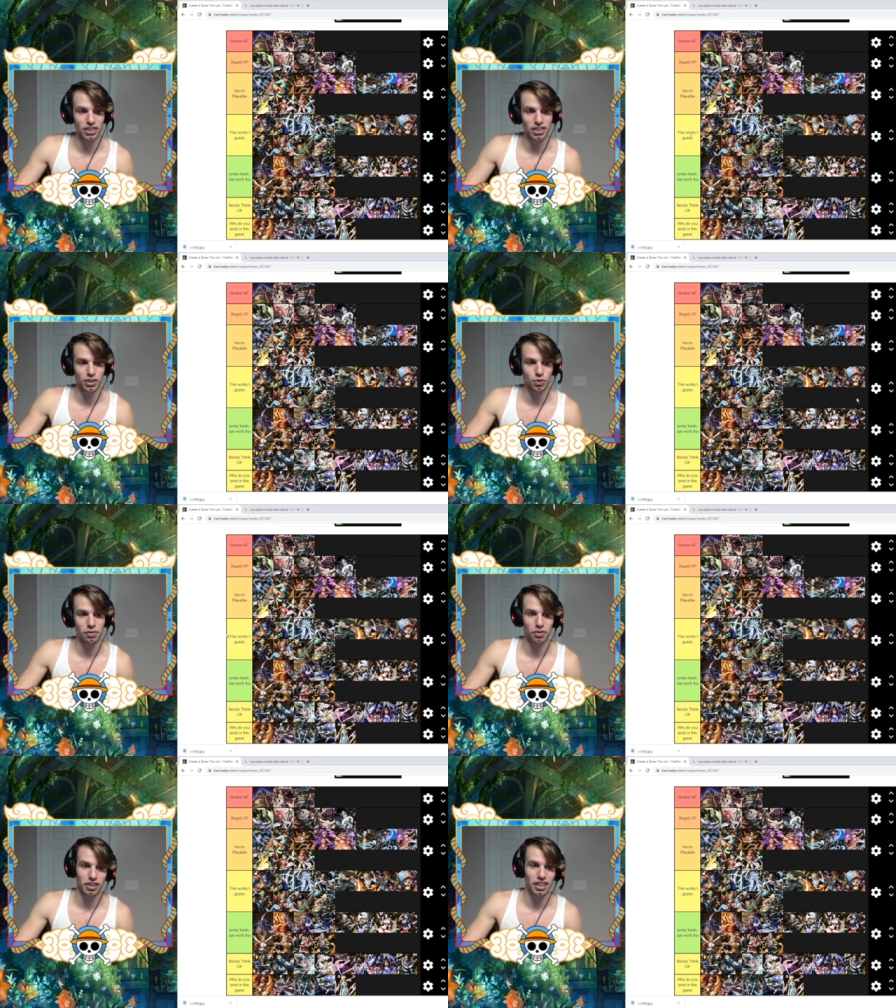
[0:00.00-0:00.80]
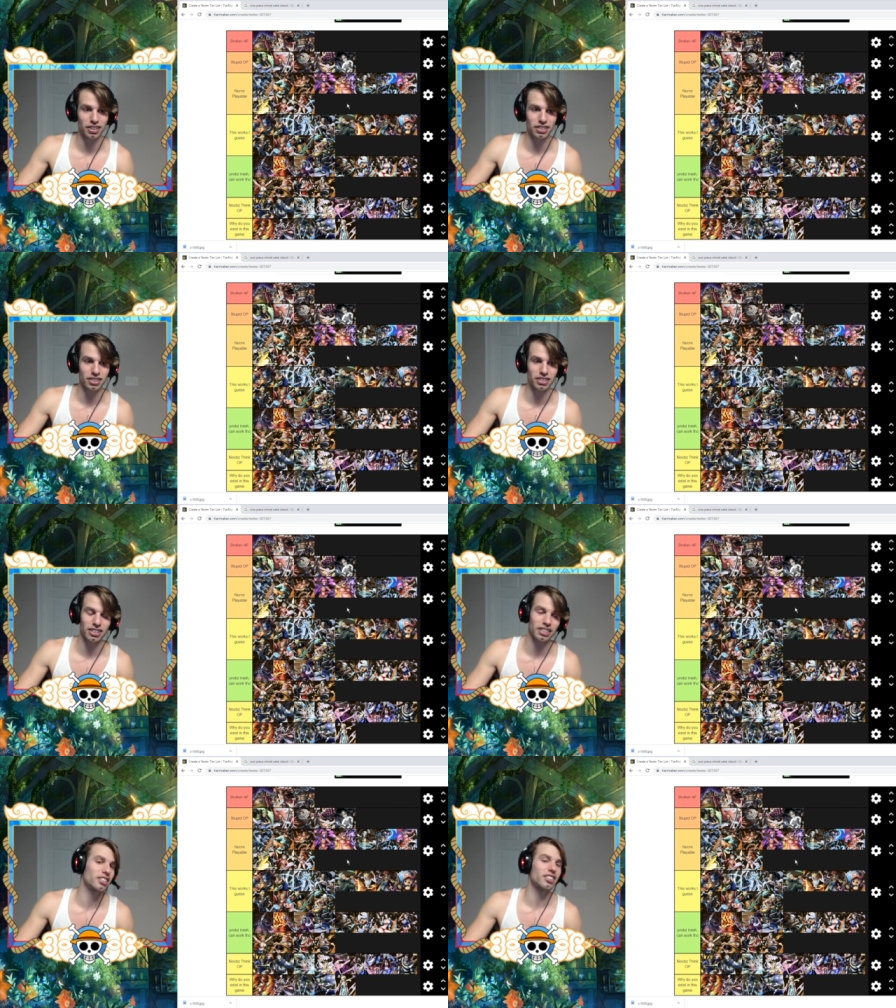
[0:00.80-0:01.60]
and there's way more characters,
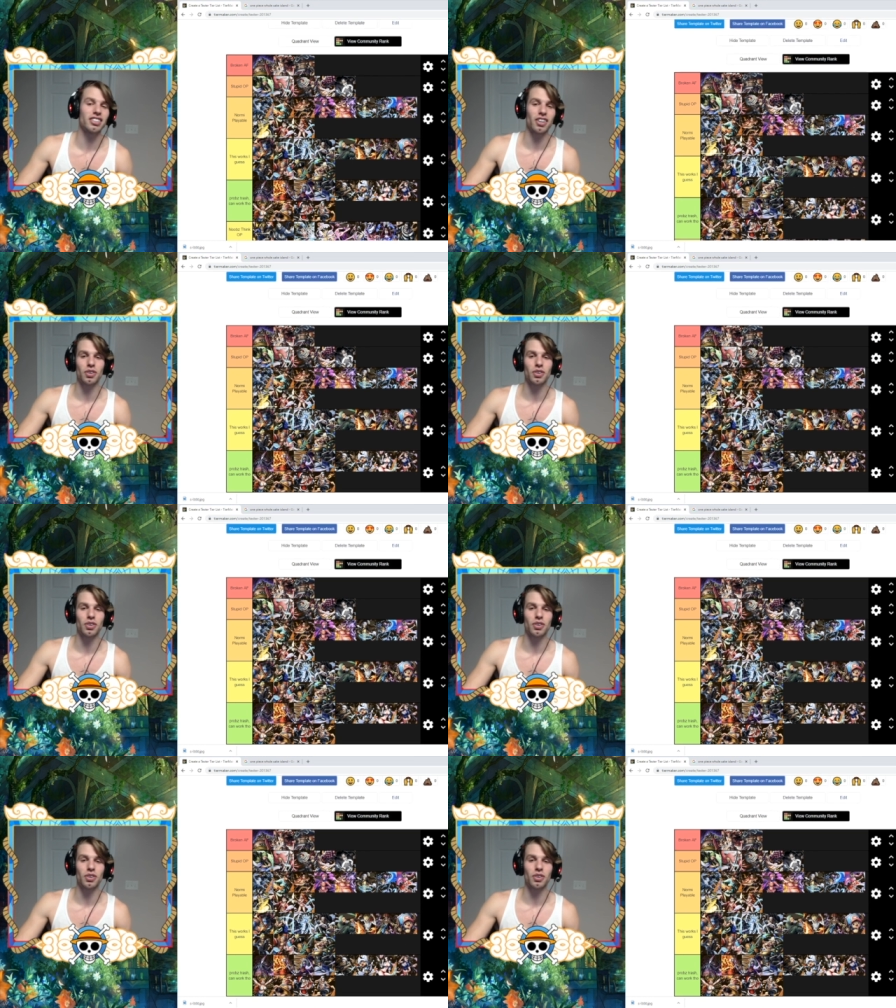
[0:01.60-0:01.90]
and it's just like,